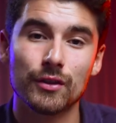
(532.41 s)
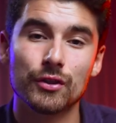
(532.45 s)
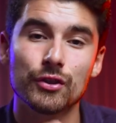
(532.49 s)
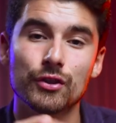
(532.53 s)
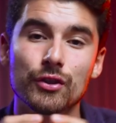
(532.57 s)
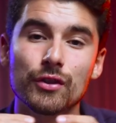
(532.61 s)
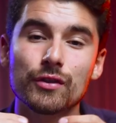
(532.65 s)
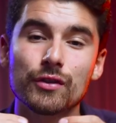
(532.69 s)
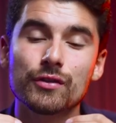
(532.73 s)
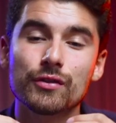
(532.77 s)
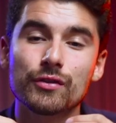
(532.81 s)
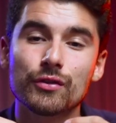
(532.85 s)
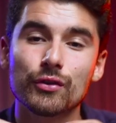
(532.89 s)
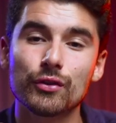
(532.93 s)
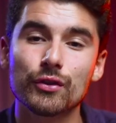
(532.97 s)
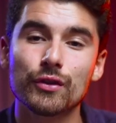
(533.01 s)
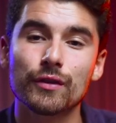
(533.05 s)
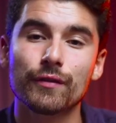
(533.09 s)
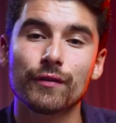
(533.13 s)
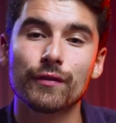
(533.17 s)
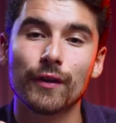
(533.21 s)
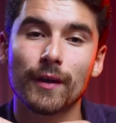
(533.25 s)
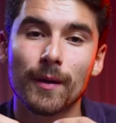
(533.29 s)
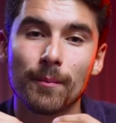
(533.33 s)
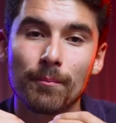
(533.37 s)
just search
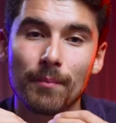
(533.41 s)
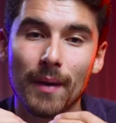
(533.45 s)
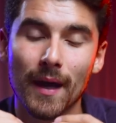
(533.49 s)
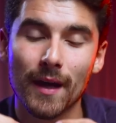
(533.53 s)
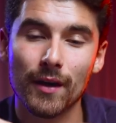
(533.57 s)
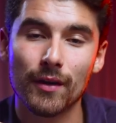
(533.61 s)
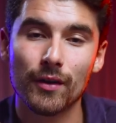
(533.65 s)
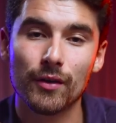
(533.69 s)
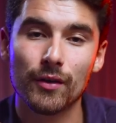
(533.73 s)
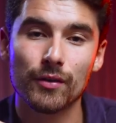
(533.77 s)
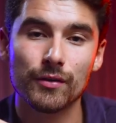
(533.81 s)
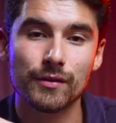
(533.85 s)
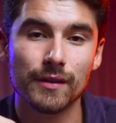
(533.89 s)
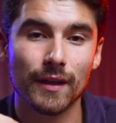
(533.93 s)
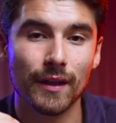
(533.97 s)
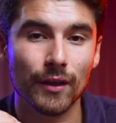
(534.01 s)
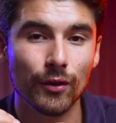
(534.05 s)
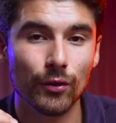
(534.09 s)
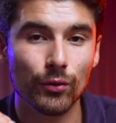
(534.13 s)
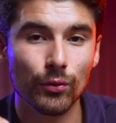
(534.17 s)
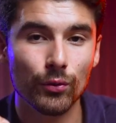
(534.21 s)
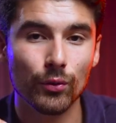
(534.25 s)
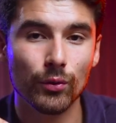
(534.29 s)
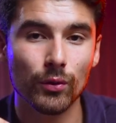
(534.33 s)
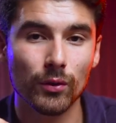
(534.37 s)
for competitors
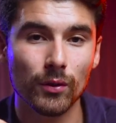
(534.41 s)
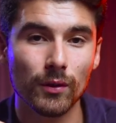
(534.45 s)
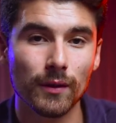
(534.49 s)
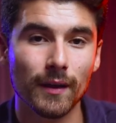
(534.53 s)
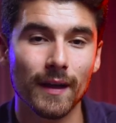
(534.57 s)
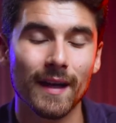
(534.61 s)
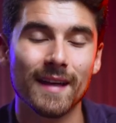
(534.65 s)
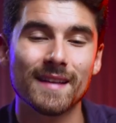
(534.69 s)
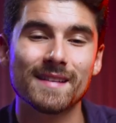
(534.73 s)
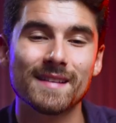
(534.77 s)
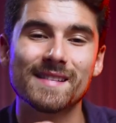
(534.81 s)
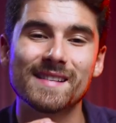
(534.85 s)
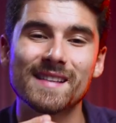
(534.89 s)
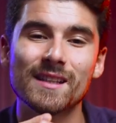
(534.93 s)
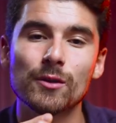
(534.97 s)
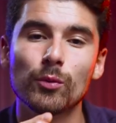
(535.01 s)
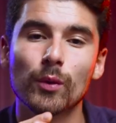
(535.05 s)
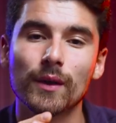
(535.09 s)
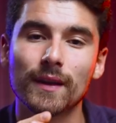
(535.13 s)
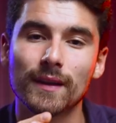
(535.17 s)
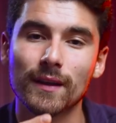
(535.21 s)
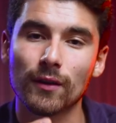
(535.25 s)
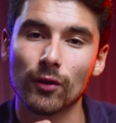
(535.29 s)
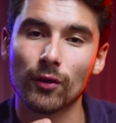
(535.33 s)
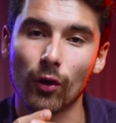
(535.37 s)
in Google and see
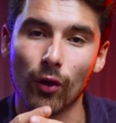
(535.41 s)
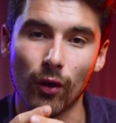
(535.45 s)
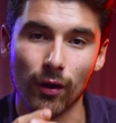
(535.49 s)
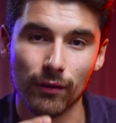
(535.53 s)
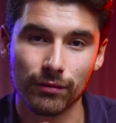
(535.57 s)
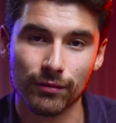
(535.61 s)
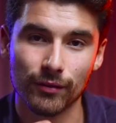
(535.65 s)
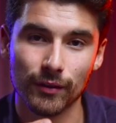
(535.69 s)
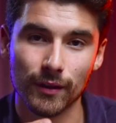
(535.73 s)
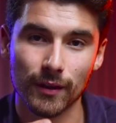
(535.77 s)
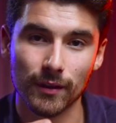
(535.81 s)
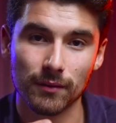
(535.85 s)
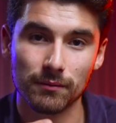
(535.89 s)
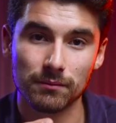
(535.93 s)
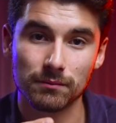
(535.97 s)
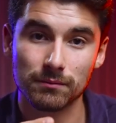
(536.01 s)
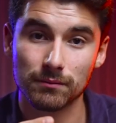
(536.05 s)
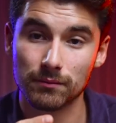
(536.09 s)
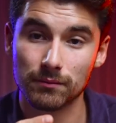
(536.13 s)
what they're offering.